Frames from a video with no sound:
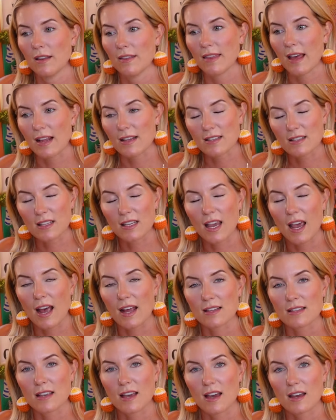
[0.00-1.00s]
that's the
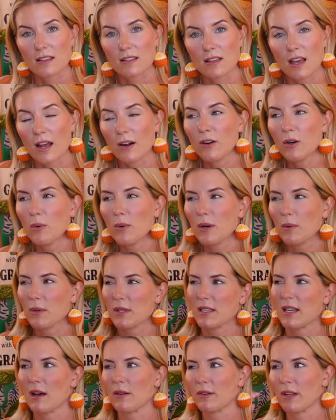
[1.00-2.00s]
cat's ass. I don't know what it
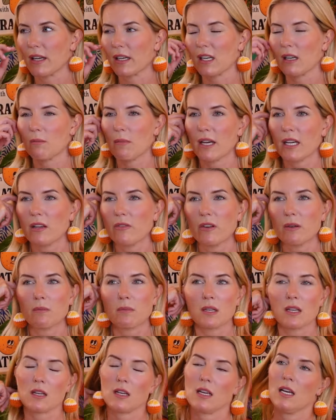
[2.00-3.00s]
would sound like. It might even
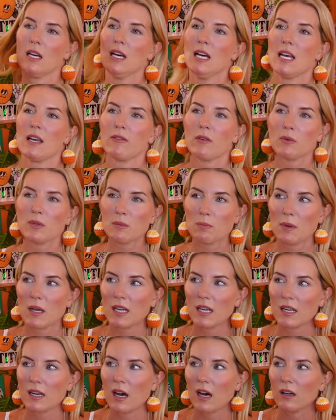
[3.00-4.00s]
be, if it was
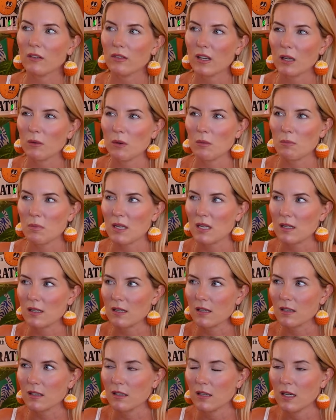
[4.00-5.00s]
big enough, it
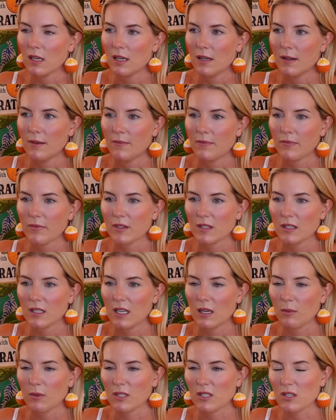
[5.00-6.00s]

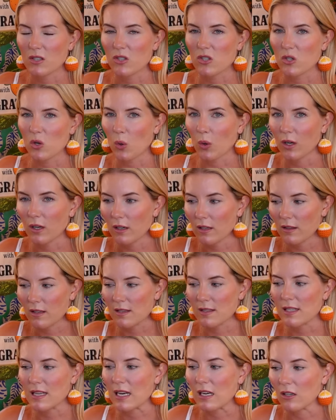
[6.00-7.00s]
would distort the
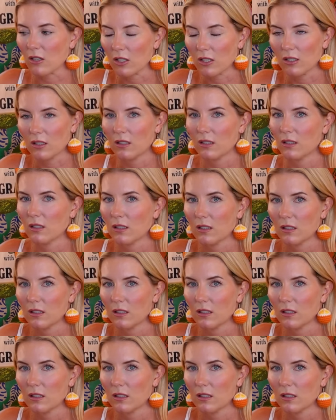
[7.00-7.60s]
signal.